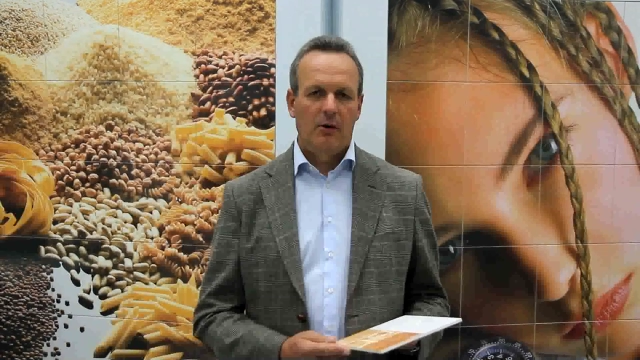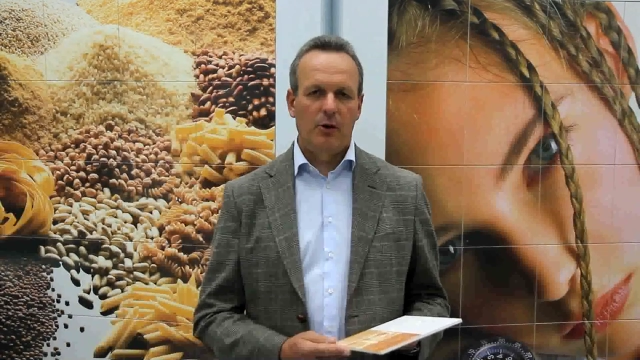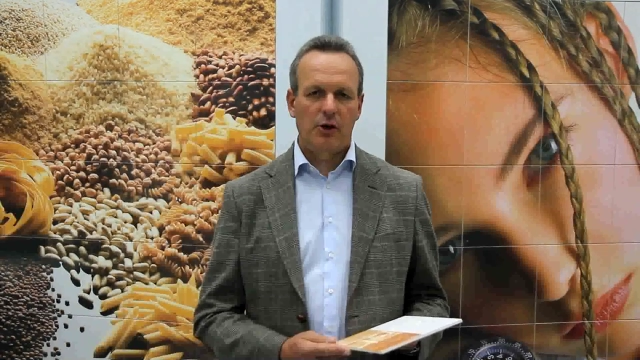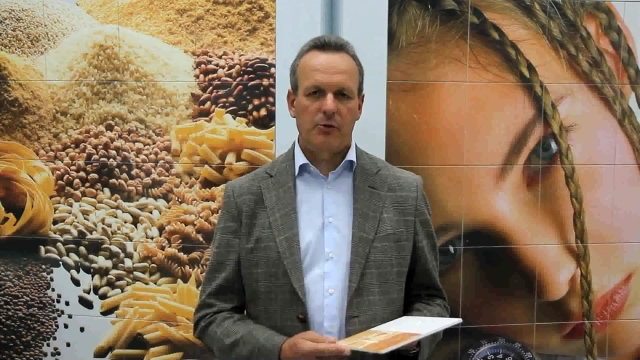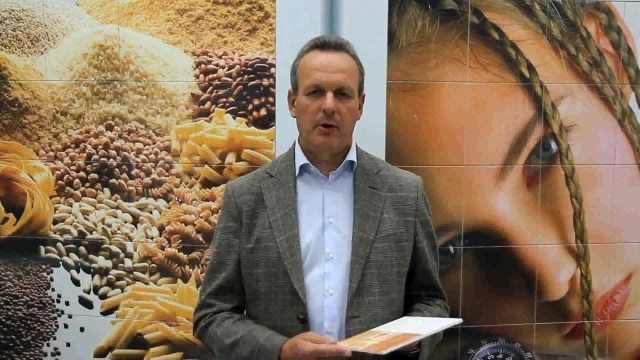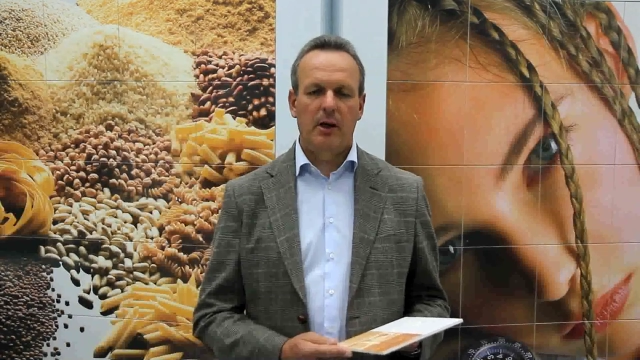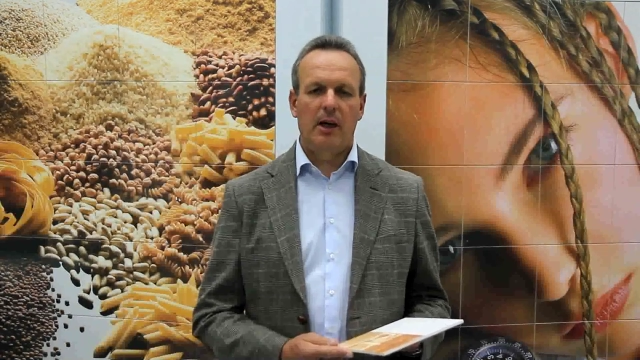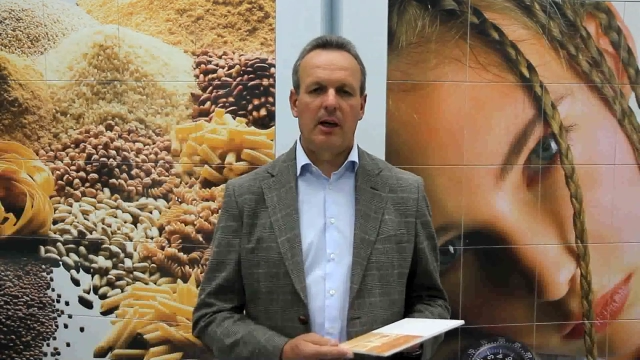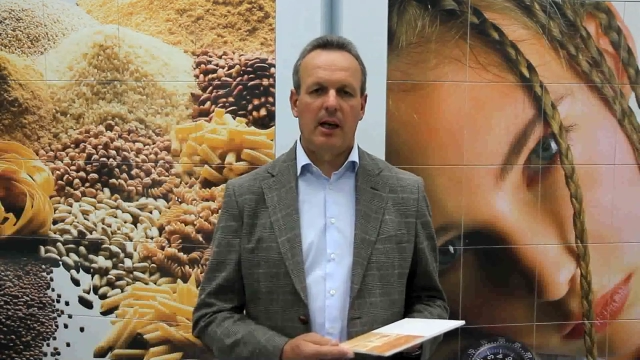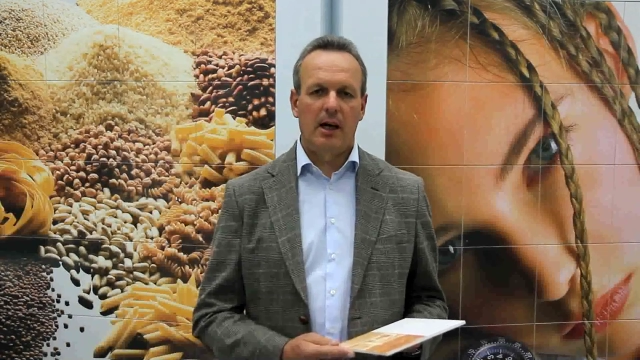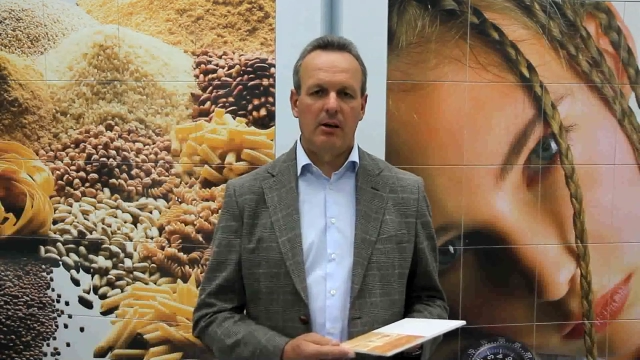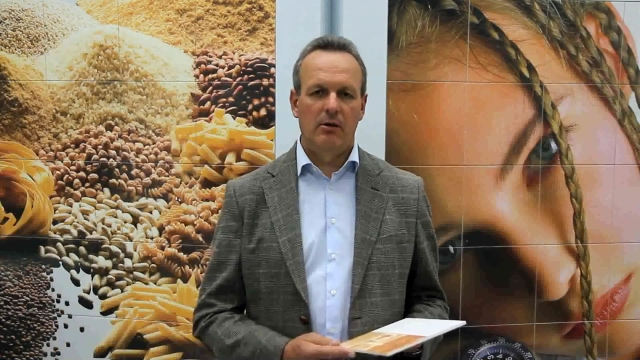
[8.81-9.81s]
which will
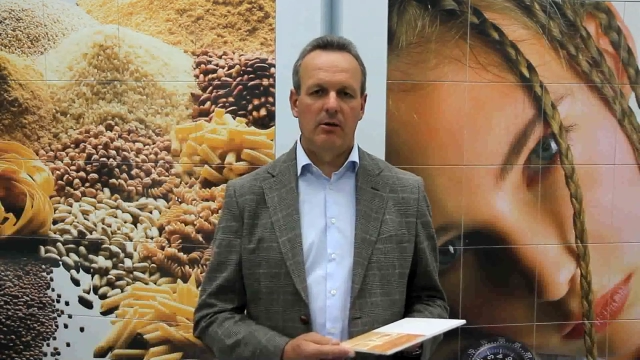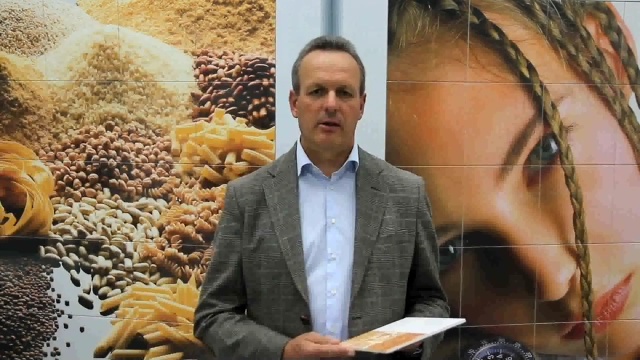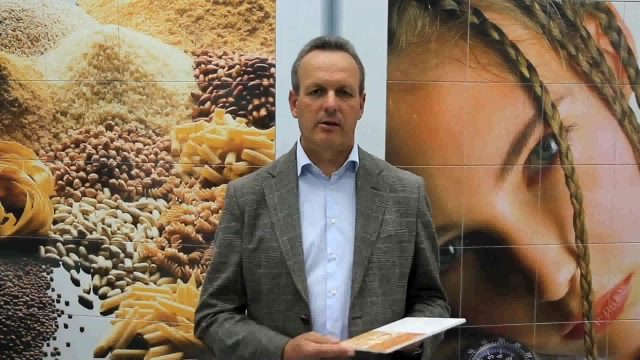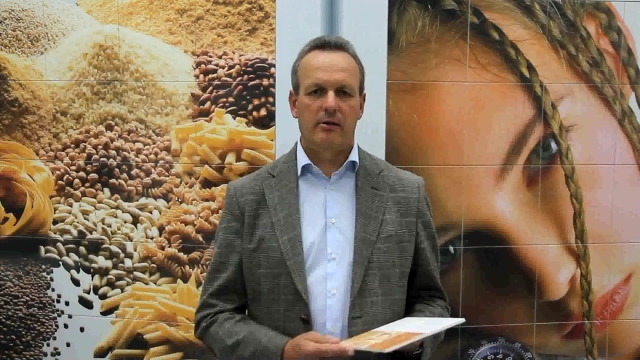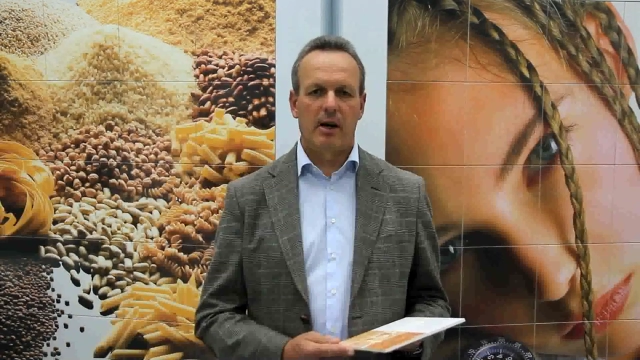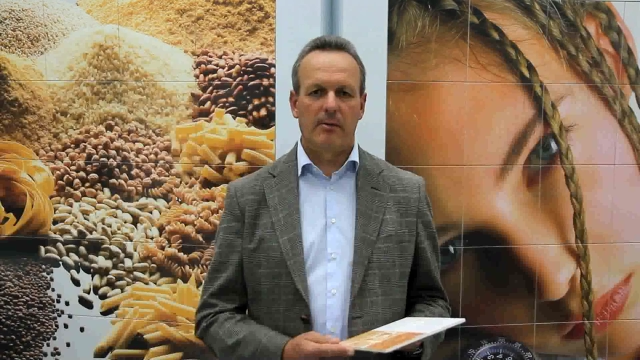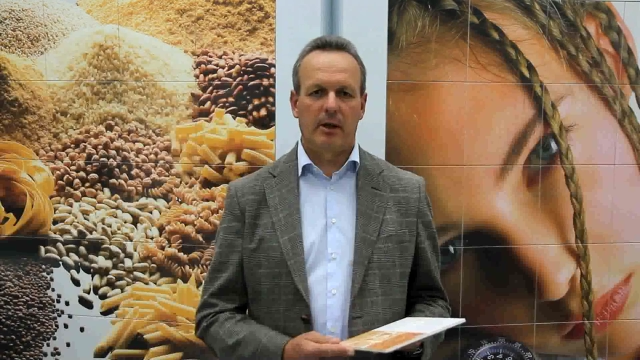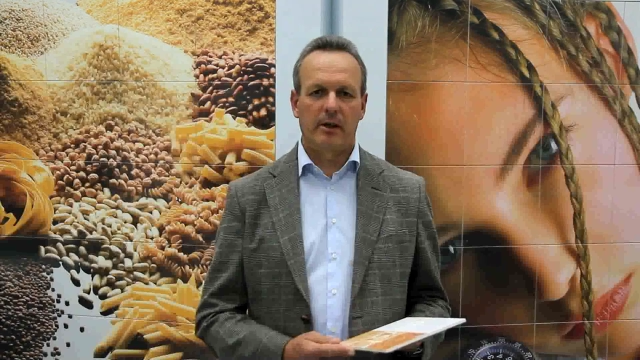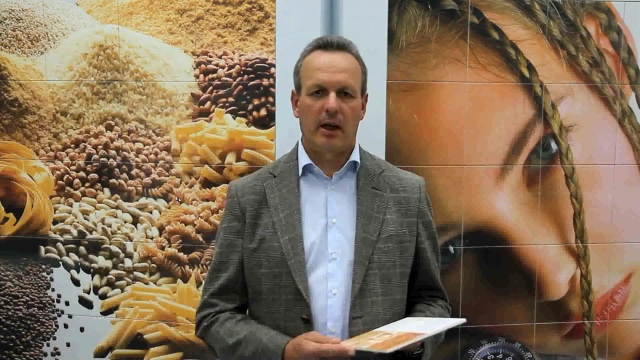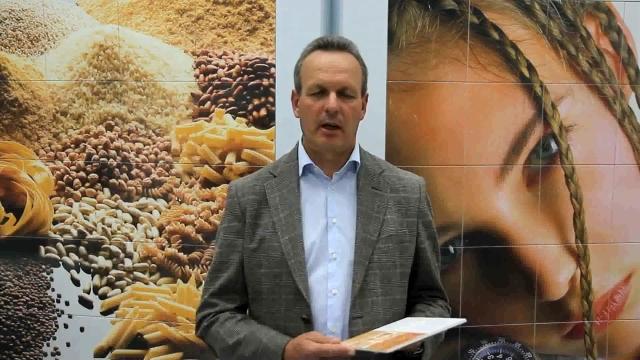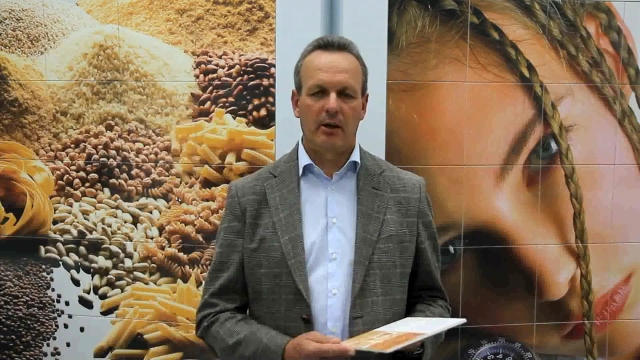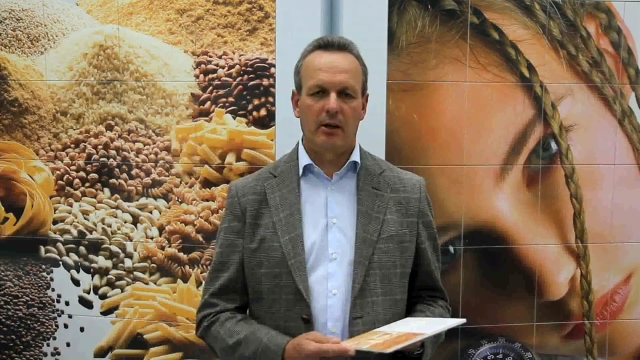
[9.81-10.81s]
allow ceramic
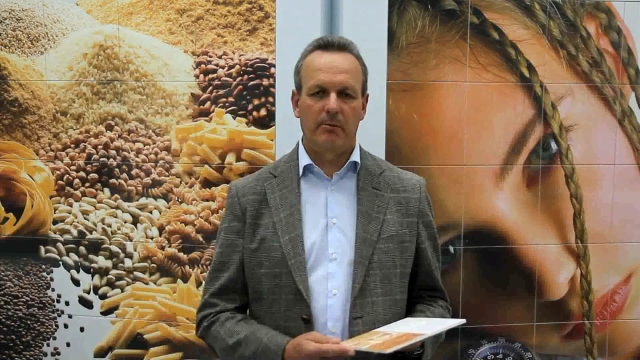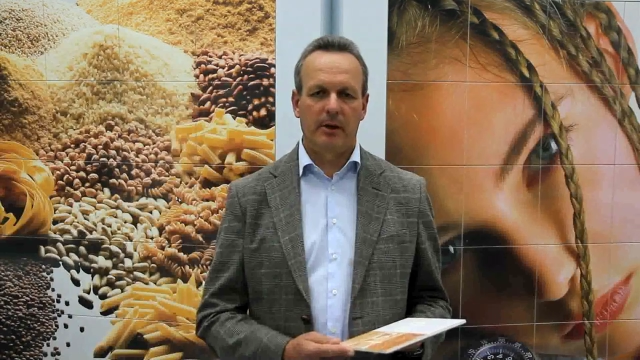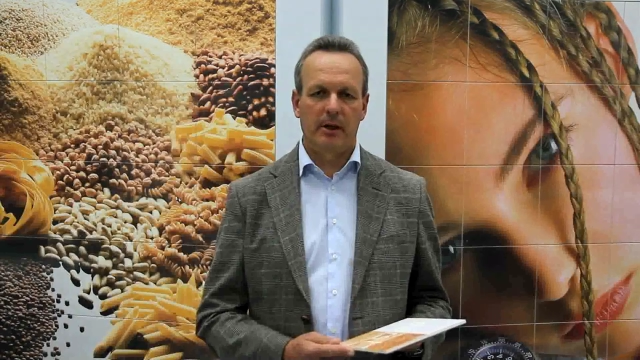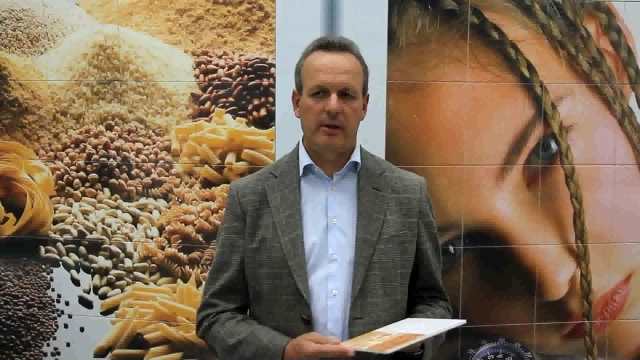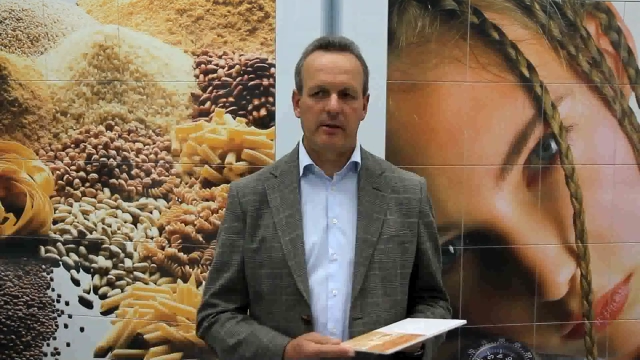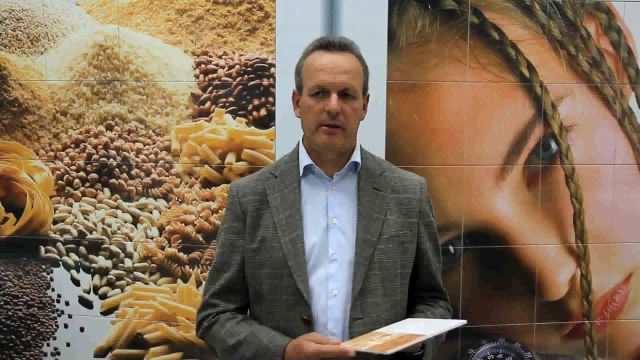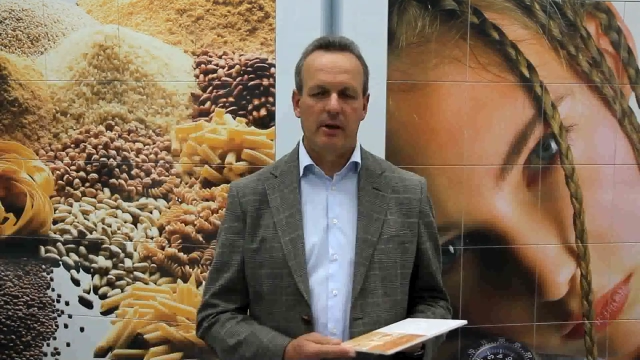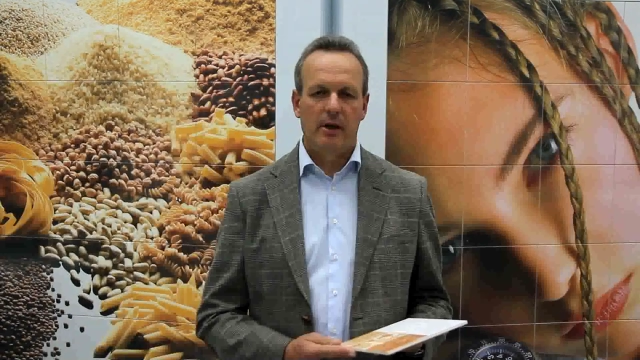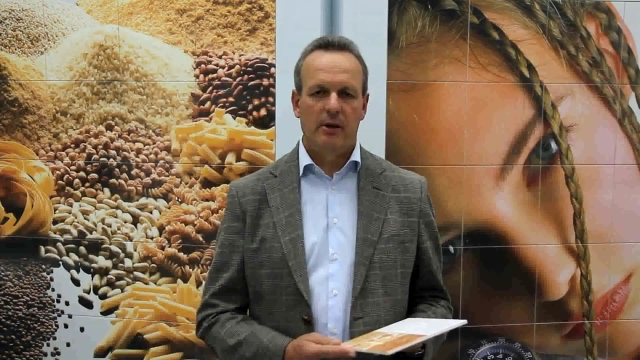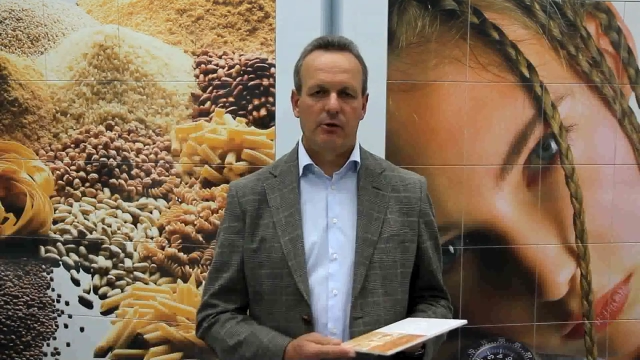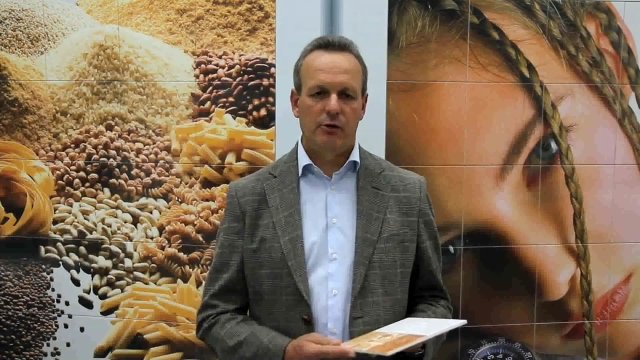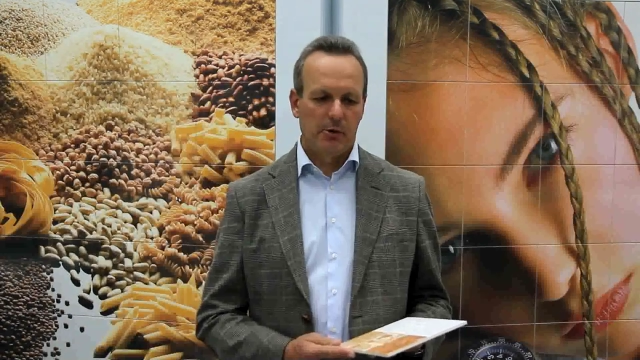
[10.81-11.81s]
dye companies
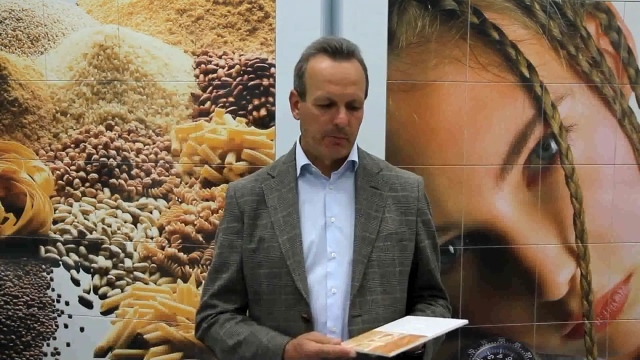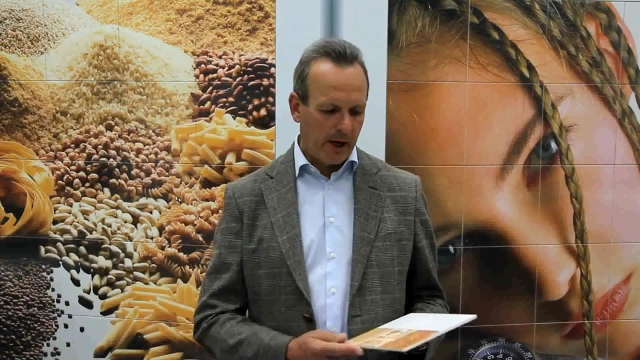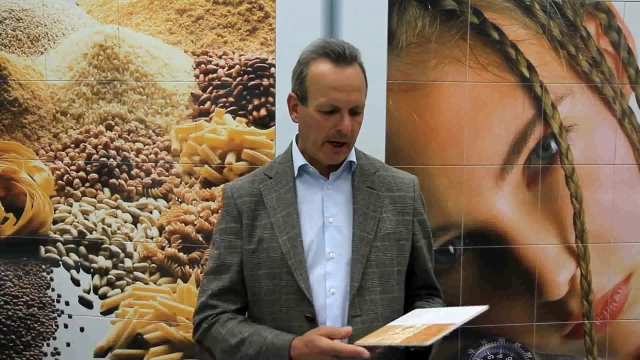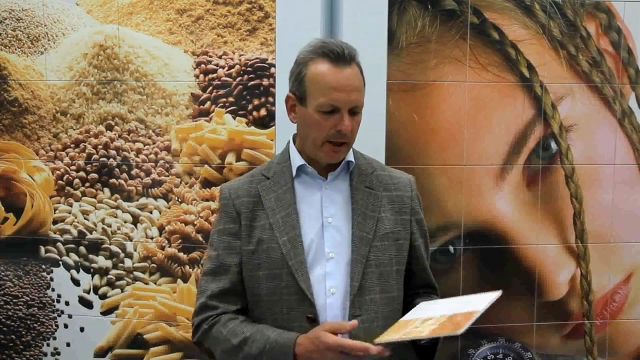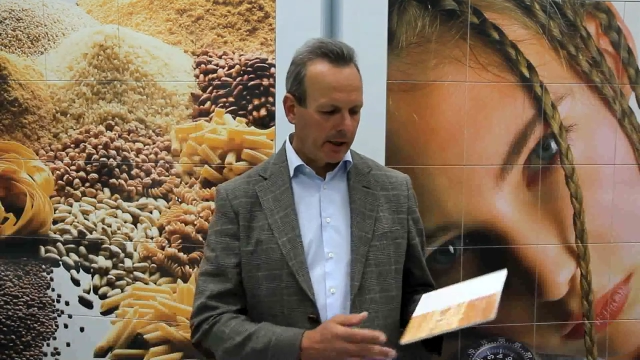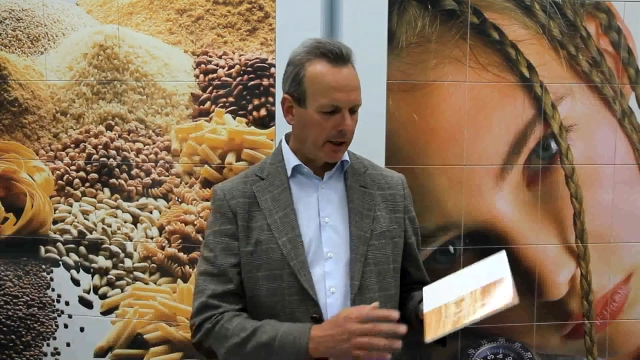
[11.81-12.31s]
to apply